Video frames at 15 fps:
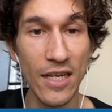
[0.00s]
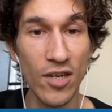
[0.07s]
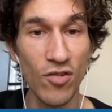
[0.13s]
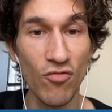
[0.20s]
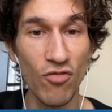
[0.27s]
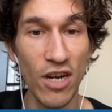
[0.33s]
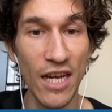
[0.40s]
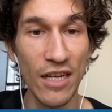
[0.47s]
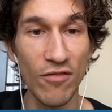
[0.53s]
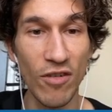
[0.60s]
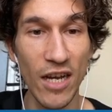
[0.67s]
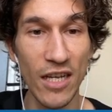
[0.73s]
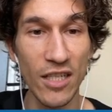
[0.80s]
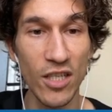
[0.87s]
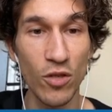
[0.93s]
grain,
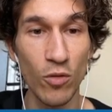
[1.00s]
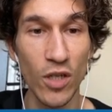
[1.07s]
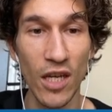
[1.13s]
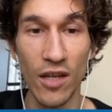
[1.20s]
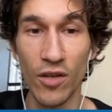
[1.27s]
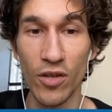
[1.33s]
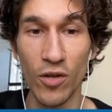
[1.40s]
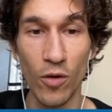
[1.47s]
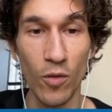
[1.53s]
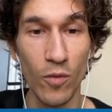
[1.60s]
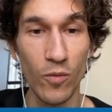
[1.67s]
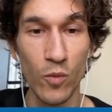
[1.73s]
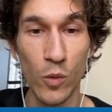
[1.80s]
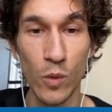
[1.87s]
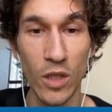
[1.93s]
right? So yeah, no,
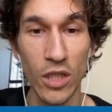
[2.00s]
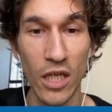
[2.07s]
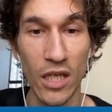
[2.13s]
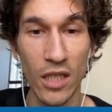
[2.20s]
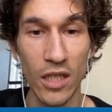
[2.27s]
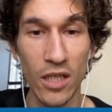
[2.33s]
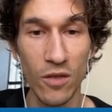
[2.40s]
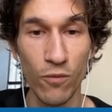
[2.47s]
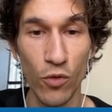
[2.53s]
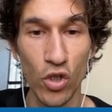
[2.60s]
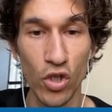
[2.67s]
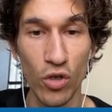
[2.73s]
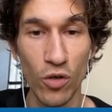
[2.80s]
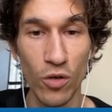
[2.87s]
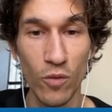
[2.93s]
we will take this for
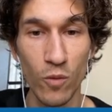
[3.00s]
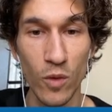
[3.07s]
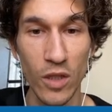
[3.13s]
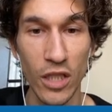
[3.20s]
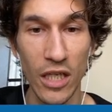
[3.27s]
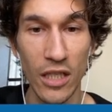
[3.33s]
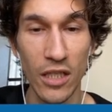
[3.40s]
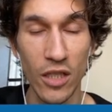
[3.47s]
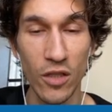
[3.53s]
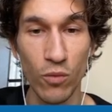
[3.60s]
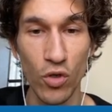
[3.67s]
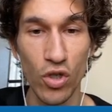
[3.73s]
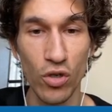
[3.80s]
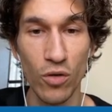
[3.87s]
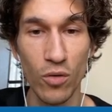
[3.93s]
sure, we'll take this for
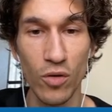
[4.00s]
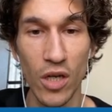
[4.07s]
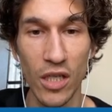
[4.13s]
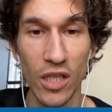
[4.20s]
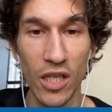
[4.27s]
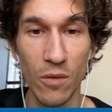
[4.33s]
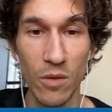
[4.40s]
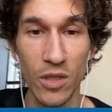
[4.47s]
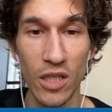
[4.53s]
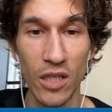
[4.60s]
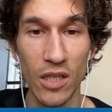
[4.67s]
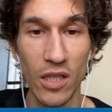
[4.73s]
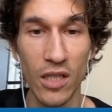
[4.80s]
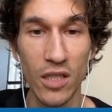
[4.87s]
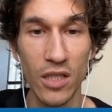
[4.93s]
sure, and he will take
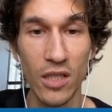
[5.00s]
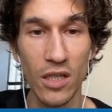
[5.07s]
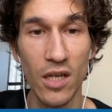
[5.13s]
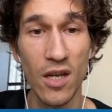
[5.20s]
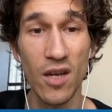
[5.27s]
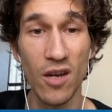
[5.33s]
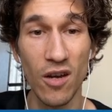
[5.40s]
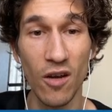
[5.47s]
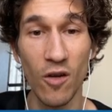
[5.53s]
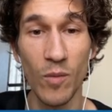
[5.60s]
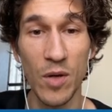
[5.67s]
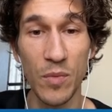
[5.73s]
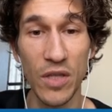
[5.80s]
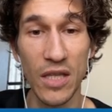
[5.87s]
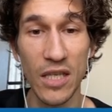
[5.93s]
this. Oh,
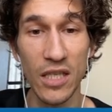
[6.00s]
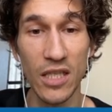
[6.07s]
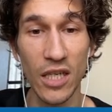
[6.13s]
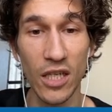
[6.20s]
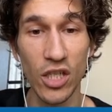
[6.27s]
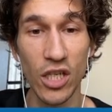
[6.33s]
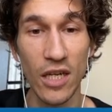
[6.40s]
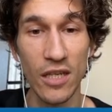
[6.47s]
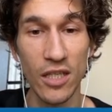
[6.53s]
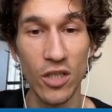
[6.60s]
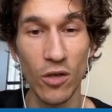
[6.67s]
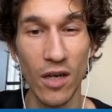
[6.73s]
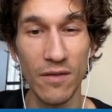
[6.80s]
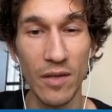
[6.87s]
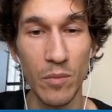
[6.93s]
maybe this actually, so
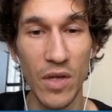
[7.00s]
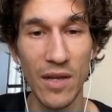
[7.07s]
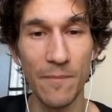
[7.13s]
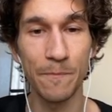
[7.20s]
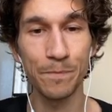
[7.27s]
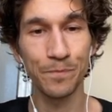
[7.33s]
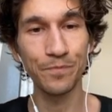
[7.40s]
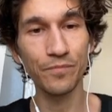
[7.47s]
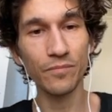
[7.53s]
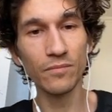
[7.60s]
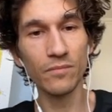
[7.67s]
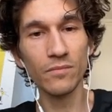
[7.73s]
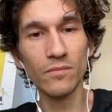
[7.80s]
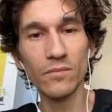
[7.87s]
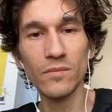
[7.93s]
I will be
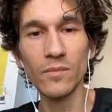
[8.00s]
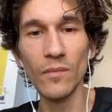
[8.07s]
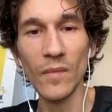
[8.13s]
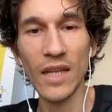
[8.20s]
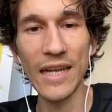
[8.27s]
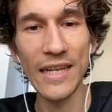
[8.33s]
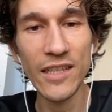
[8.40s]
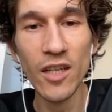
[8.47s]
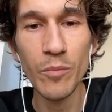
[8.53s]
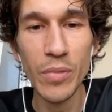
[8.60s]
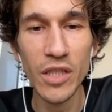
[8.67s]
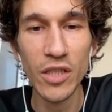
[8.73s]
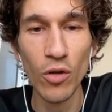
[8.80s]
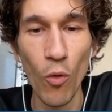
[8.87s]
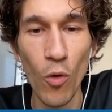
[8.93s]
a little
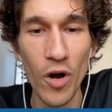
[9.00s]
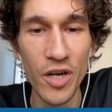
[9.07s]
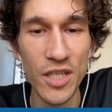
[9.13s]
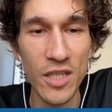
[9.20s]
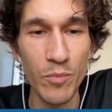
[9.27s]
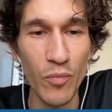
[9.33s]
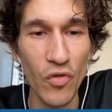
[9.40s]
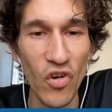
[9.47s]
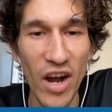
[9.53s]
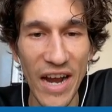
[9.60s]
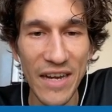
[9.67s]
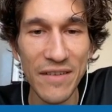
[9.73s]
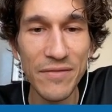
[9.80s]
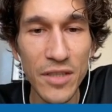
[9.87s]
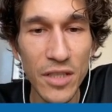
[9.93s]
bit ore
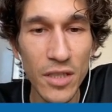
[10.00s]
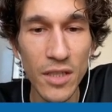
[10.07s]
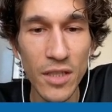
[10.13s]
deprived,